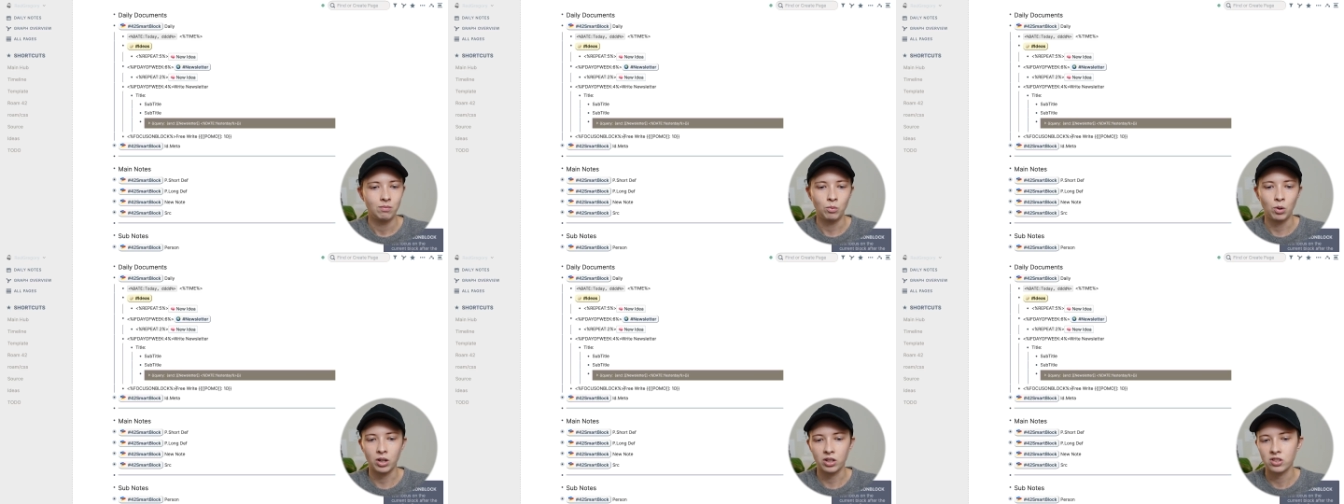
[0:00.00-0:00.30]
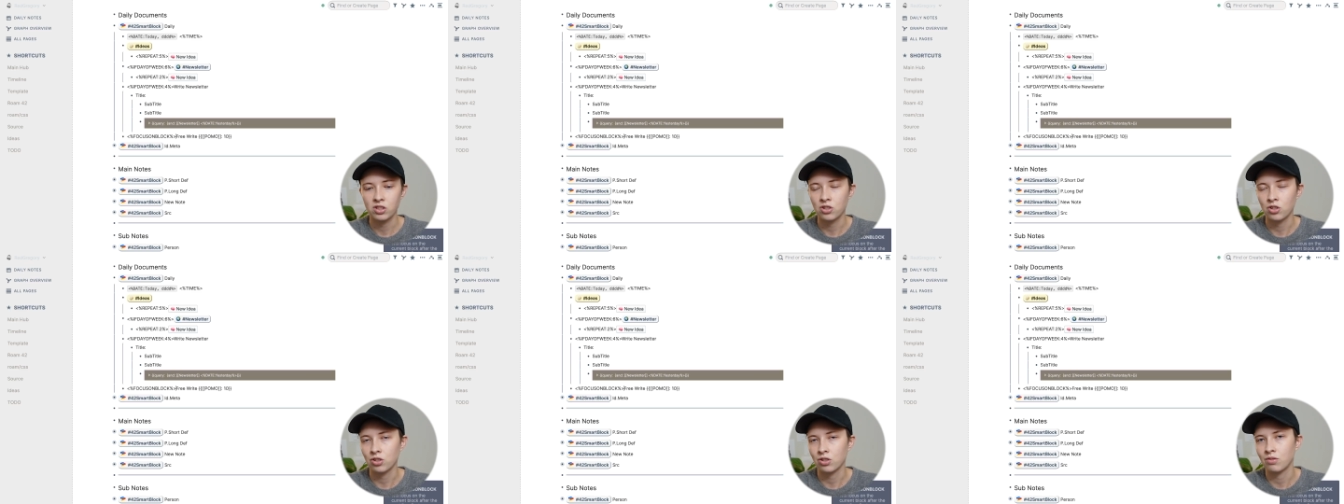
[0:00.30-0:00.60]

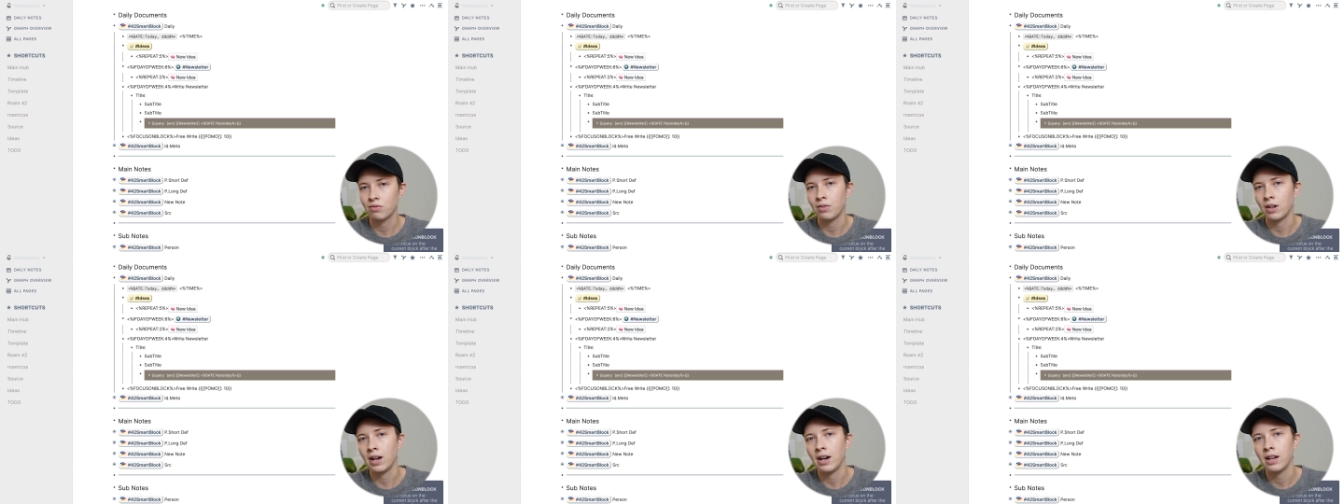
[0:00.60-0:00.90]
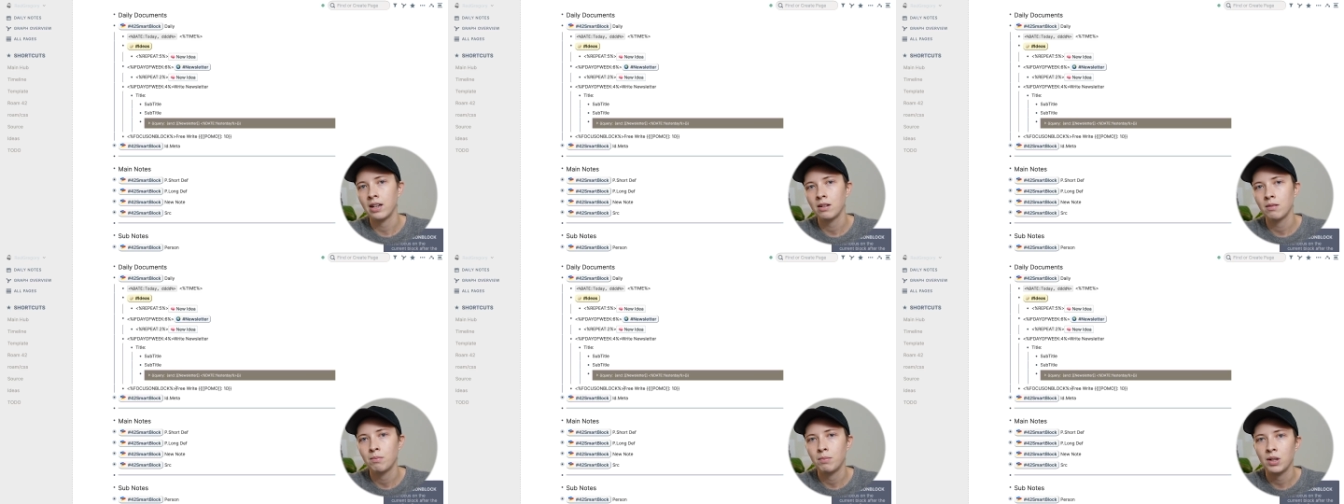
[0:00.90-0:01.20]
works just
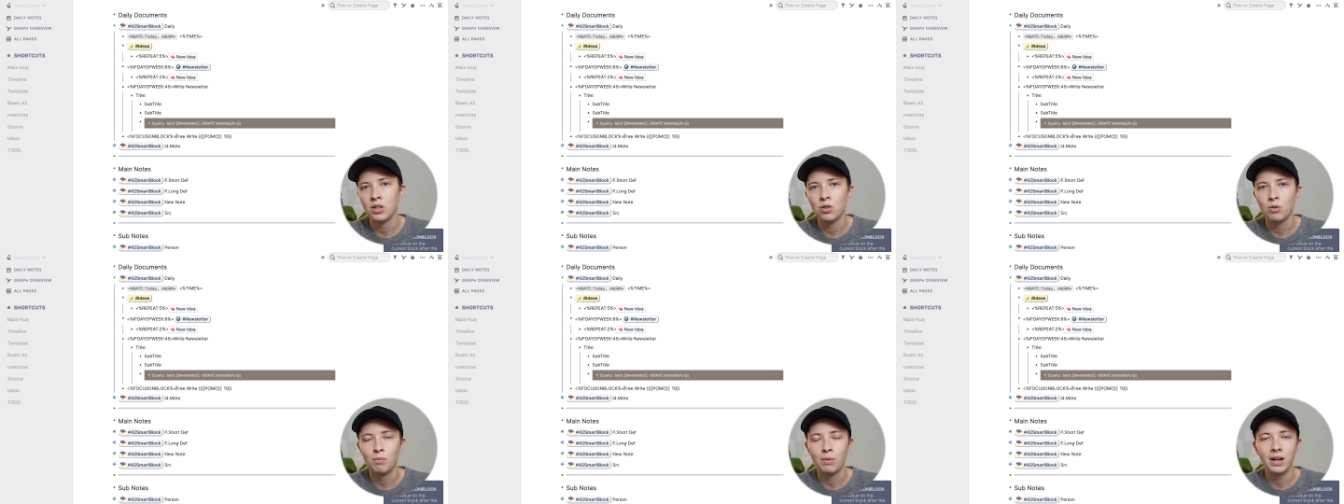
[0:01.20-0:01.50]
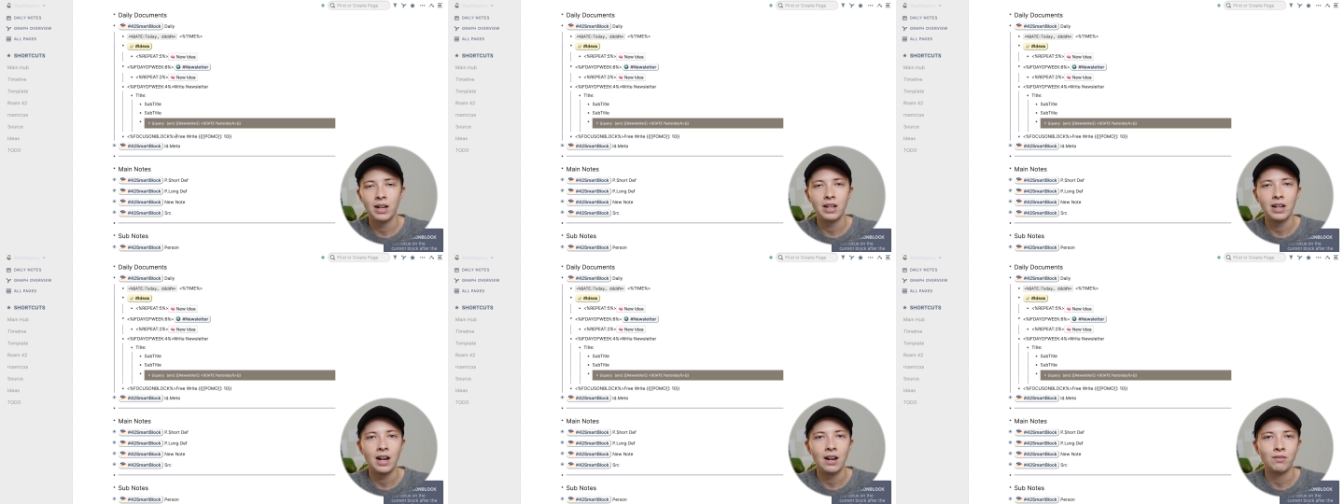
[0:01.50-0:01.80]
fine, but you
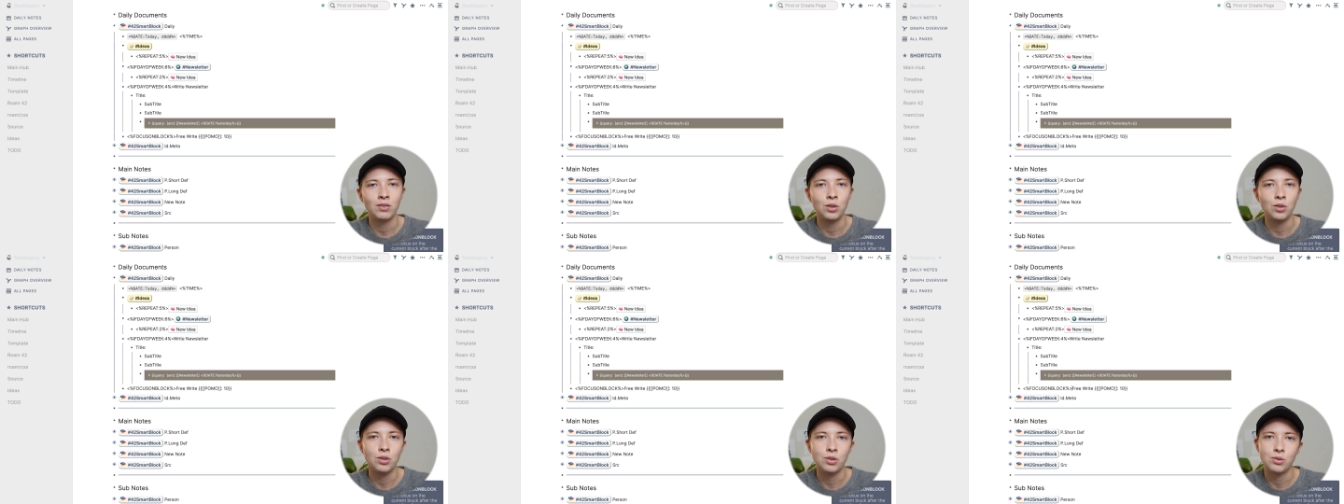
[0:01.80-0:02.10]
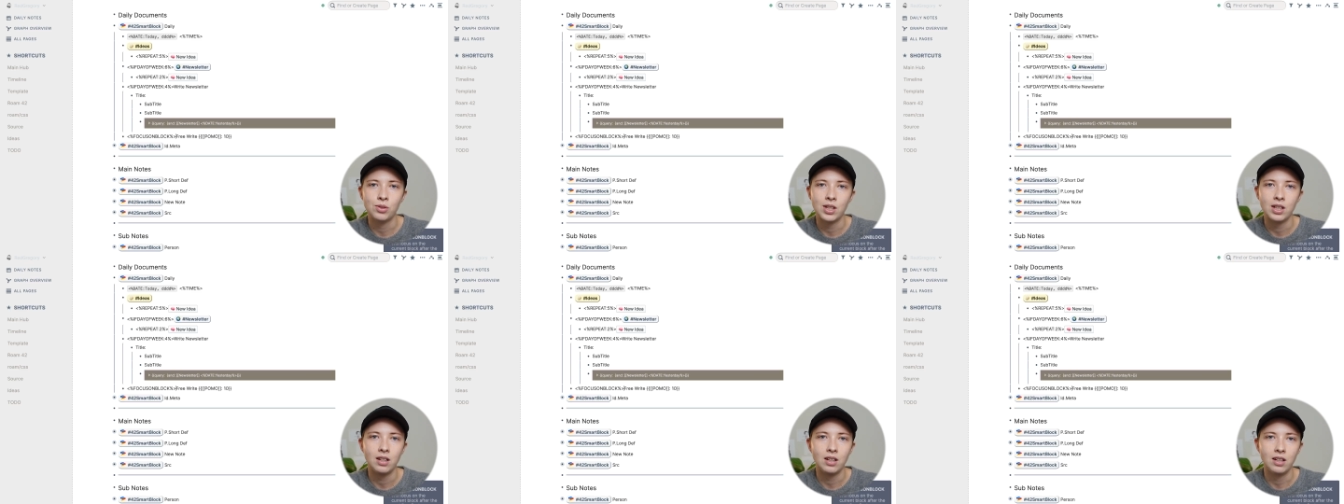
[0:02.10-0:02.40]
might have to
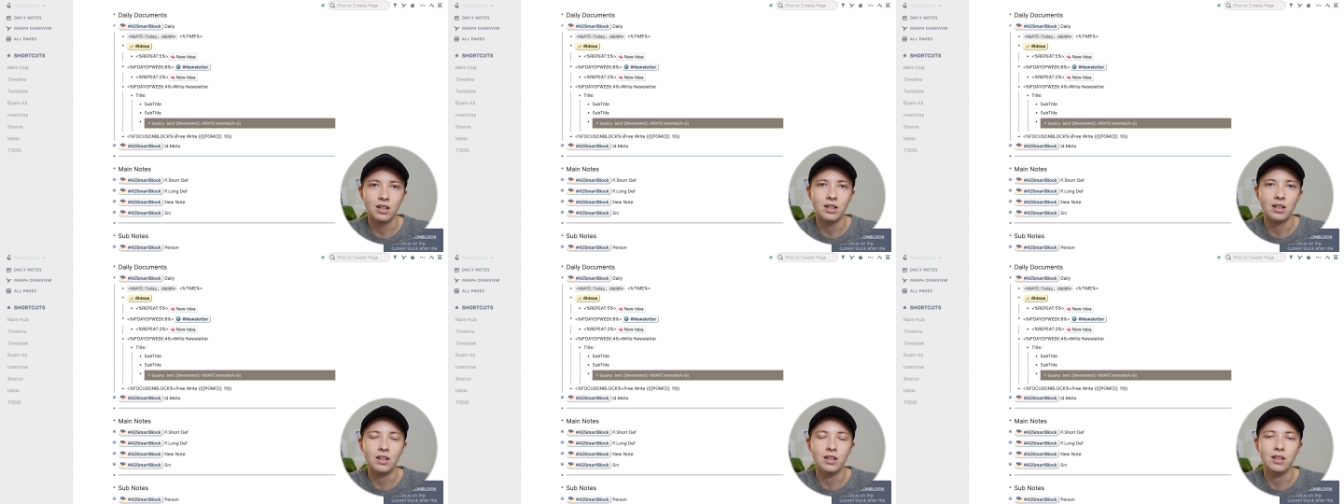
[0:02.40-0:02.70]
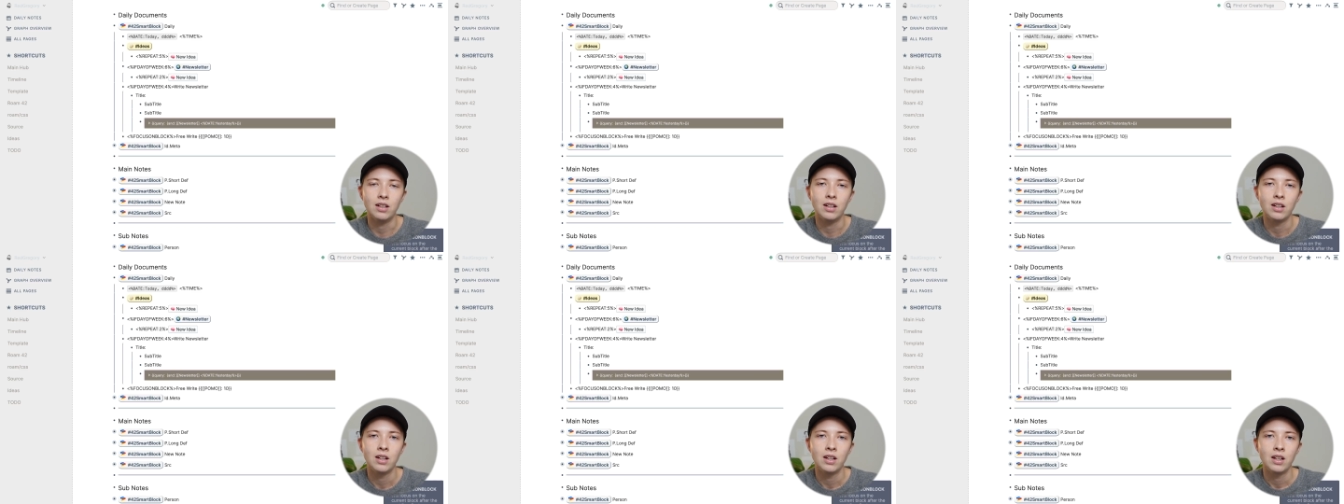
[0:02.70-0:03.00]
use it
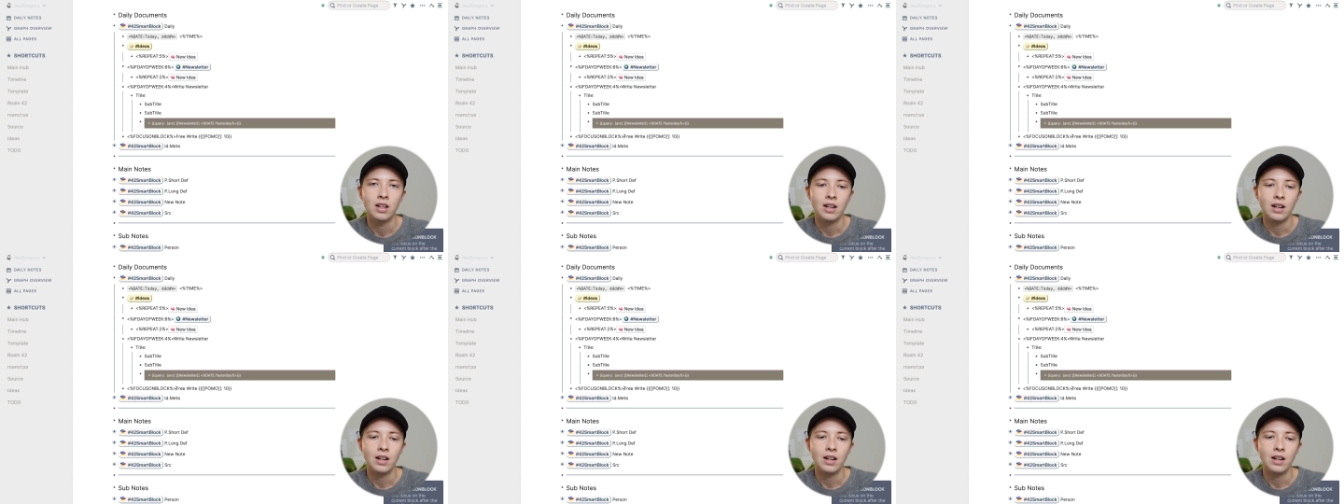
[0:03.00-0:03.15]
in